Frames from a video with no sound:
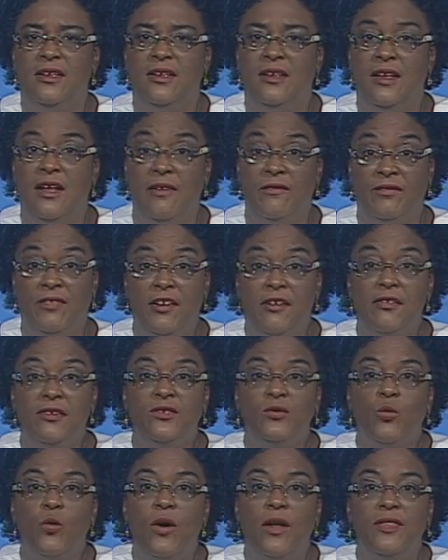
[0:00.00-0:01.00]
If there is
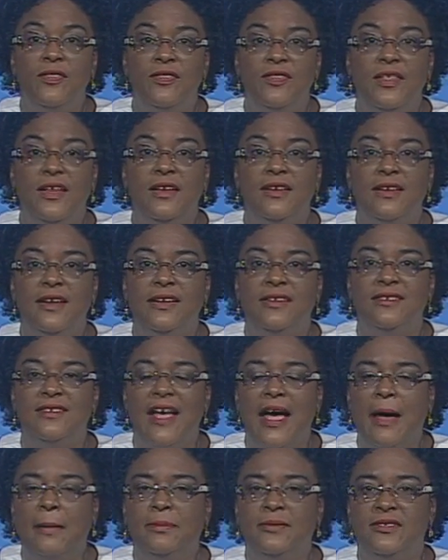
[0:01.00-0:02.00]
one thing that is
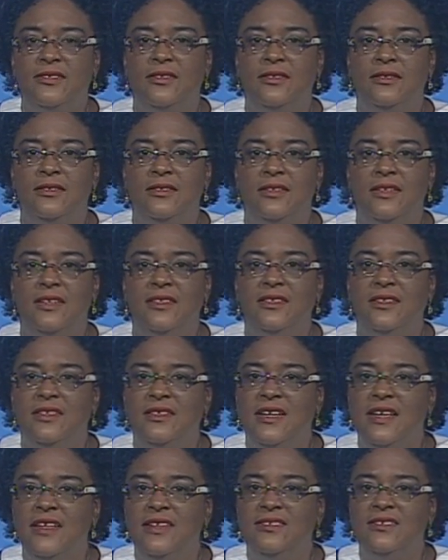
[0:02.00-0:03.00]
absent in
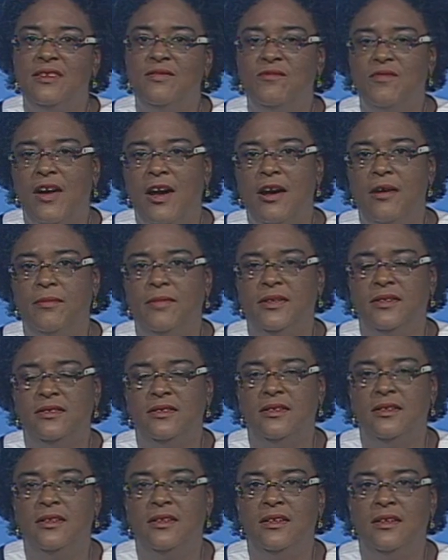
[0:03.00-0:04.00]
today's environment,
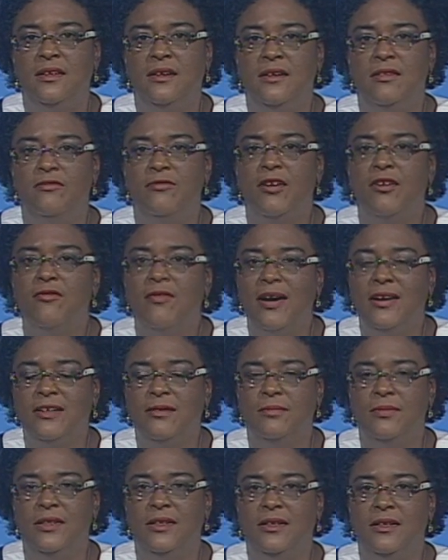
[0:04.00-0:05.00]

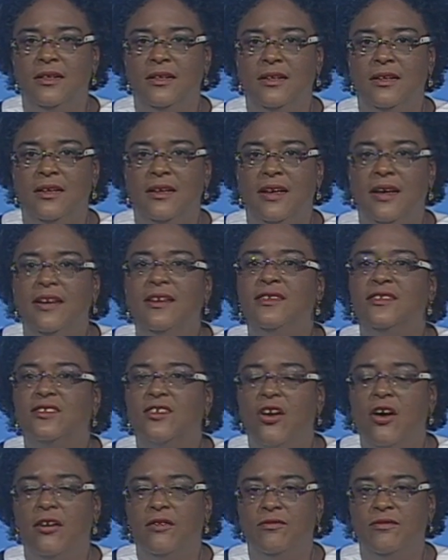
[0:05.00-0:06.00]
regrettably, it is
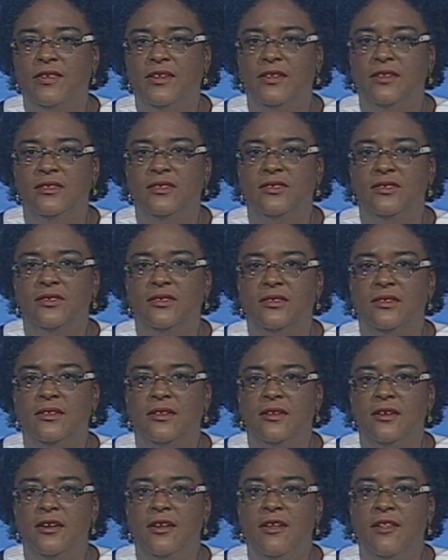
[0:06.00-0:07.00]
confidence.
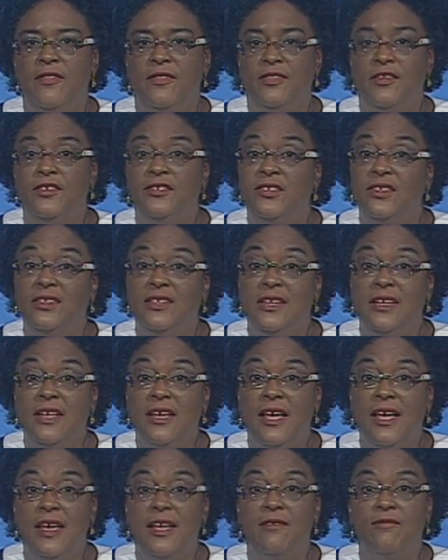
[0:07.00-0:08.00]
There's a
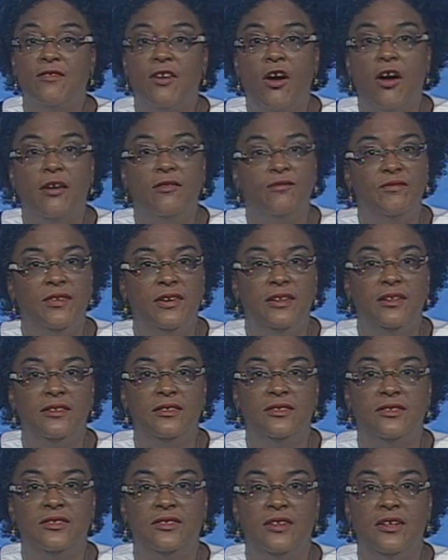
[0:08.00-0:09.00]
decay of
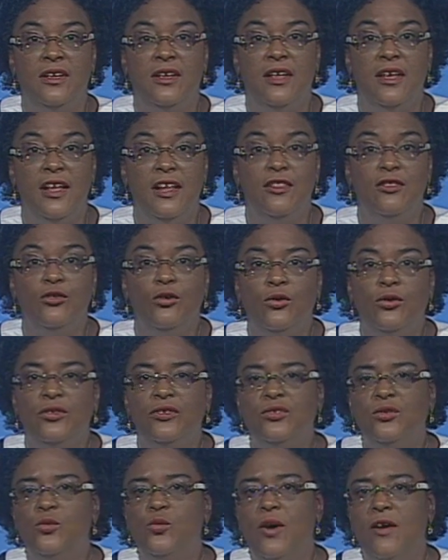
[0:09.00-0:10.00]
confidence in
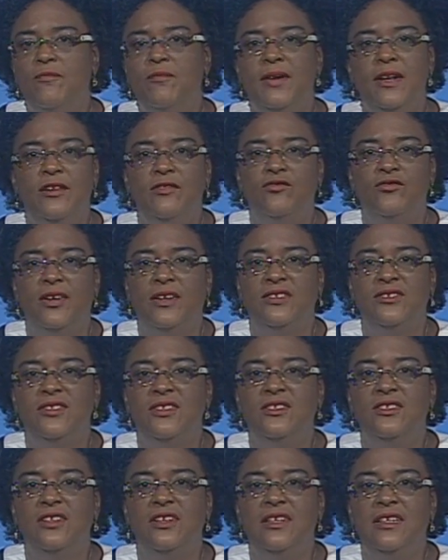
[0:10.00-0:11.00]
those who have been
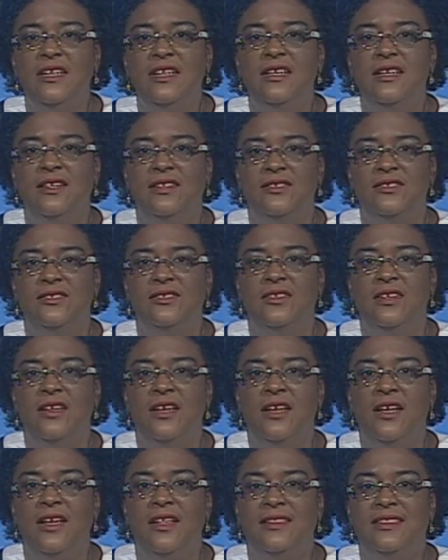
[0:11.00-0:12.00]
entrusted to lead us
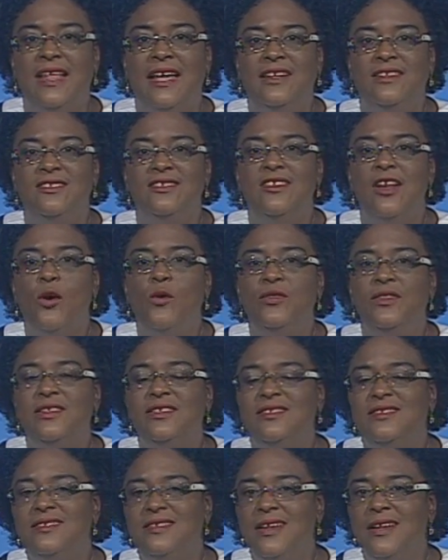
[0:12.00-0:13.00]
that is now the
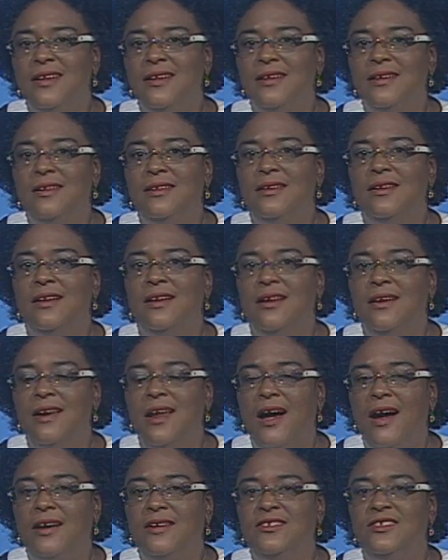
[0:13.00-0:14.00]
single
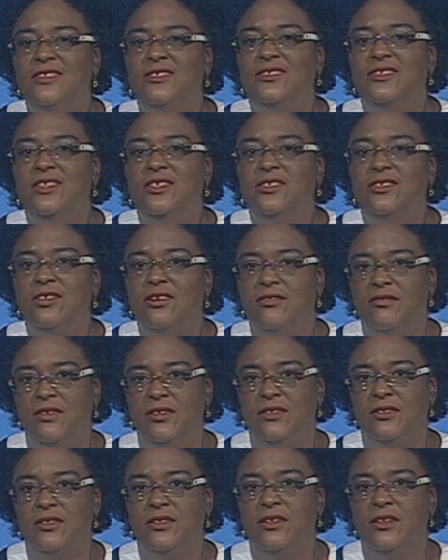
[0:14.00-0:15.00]
largest
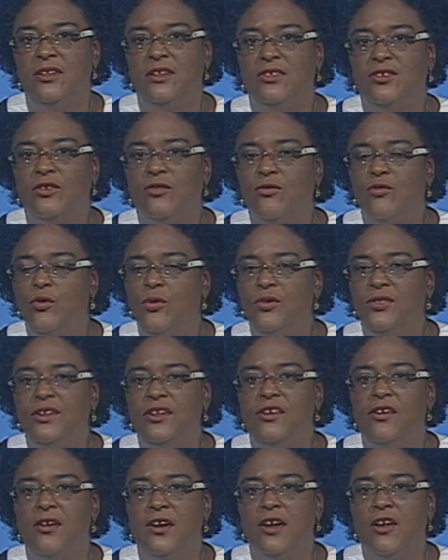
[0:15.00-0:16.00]
deterrent to growth in
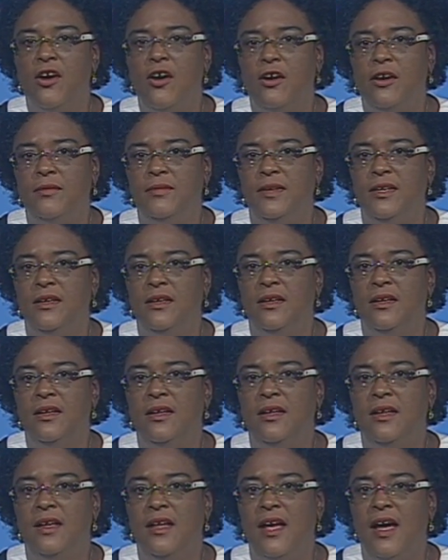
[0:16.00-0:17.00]
our economy
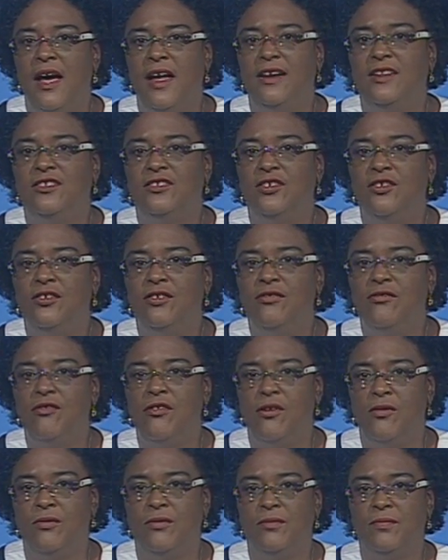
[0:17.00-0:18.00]
and a turnaround.